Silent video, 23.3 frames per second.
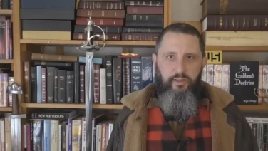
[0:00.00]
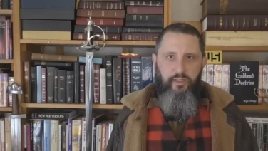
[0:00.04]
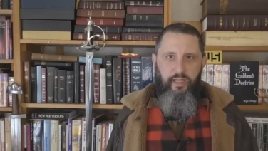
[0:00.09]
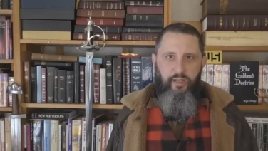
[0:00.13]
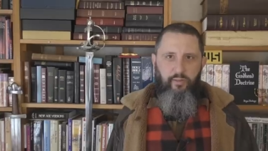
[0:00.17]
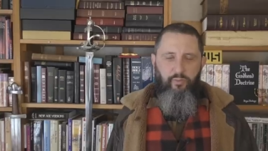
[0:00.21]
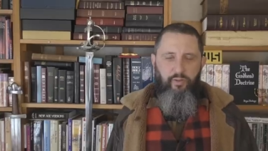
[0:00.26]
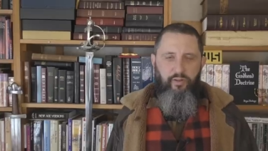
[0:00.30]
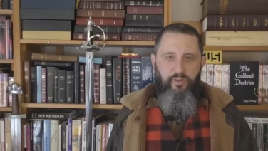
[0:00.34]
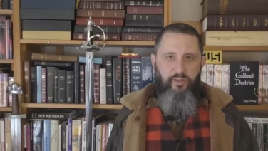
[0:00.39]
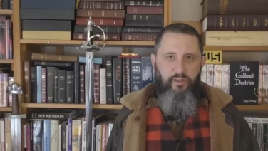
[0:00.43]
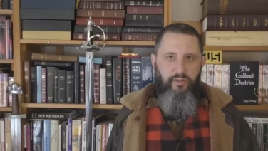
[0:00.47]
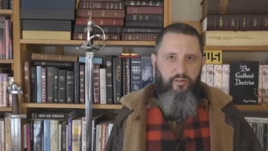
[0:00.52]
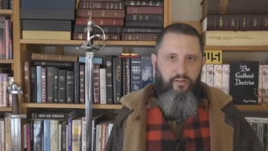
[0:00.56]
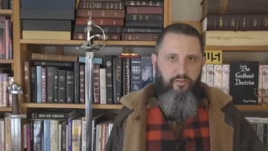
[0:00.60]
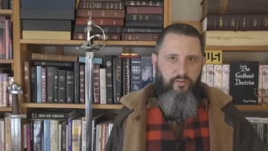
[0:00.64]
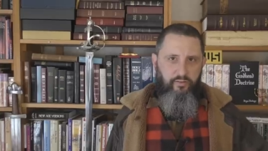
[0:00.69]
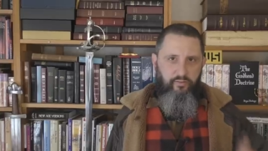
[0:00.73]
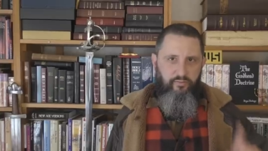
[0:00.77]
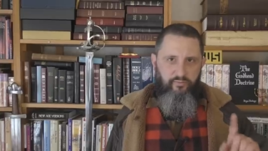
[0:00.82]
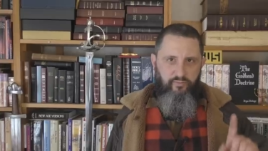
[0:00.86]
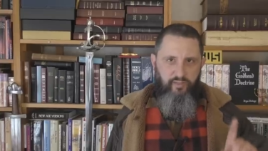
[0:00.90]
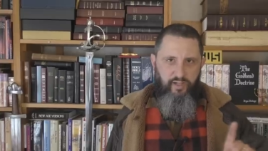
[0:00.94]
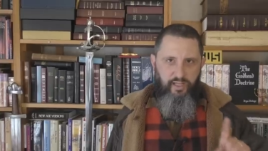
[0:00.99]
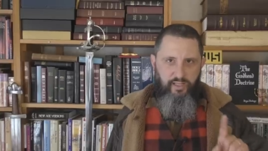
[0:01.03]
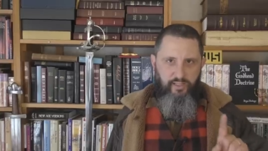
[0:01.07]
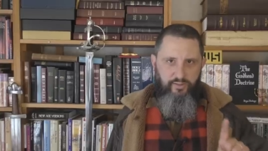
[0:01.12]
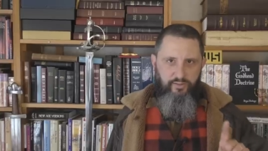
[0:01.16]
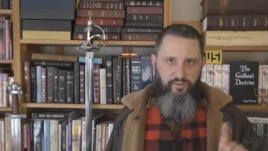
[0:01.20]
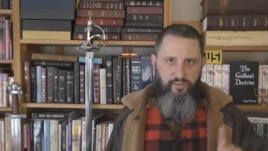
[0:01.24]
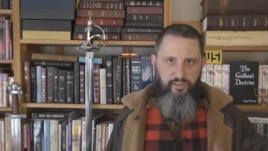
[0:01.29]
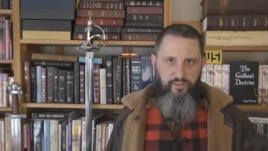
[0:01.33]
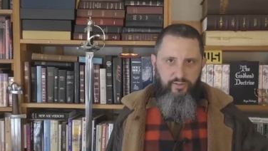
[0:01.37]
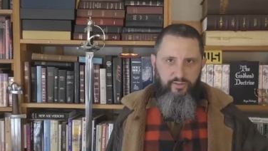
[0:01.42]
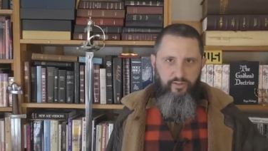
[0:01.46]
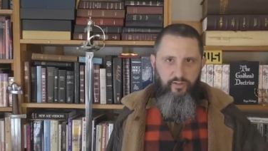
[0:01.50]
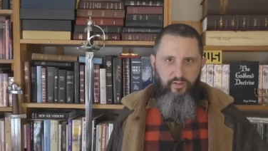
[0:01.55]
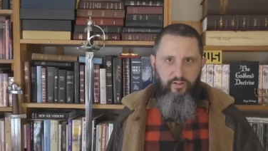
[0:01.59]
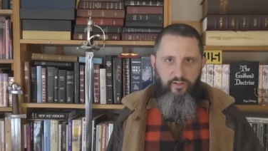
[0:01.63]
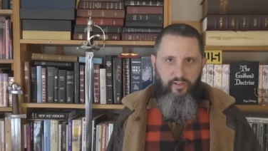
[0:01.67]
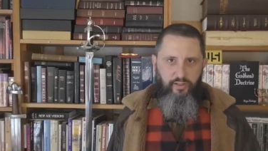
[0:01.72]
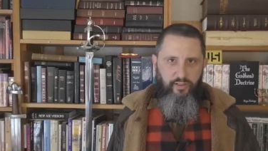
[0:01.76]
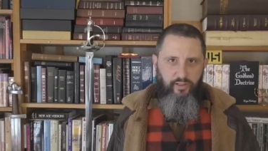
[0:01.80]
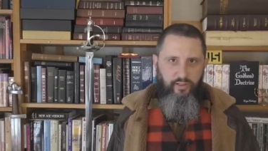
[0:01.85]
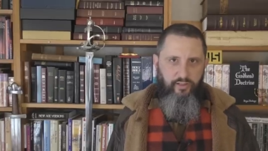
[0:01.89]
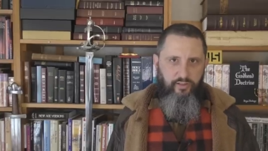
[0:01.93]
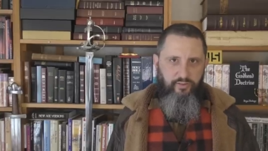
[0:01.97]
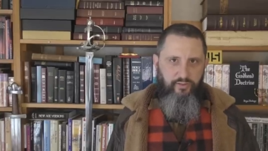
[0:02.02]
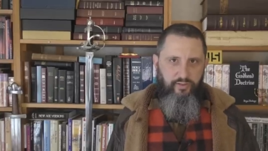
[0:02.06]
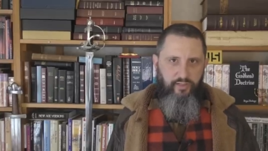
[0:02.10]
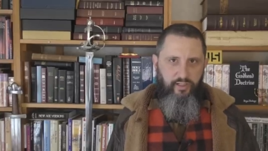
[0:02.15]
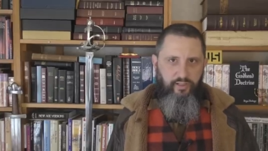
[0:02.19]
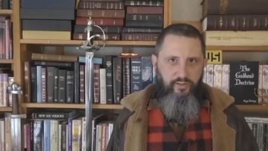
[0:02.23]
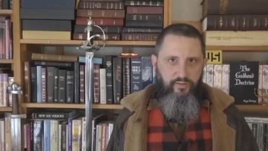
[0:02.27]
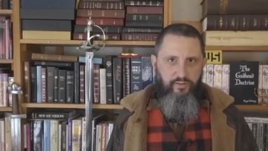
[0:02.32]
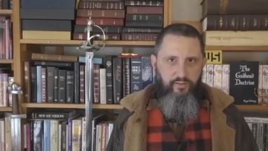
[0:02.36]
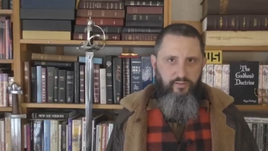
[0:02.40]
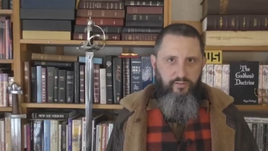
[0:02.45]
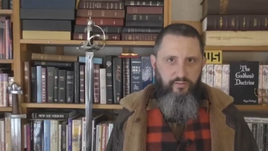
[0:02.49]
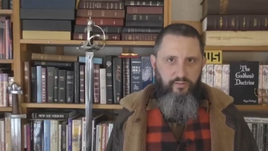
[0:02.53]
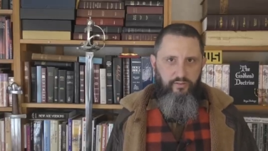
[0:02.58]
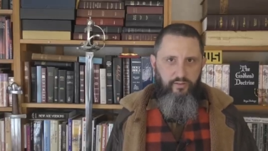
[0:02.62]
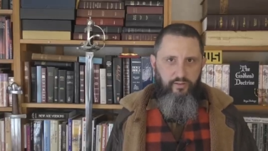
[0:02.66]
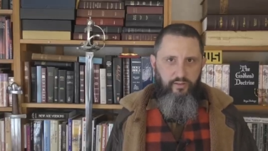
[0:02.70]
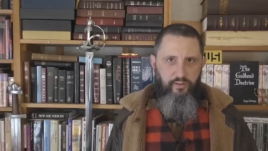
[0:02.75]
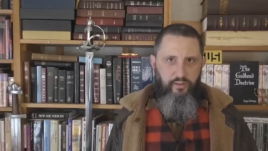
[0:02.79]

And when the violence gets started in this nation,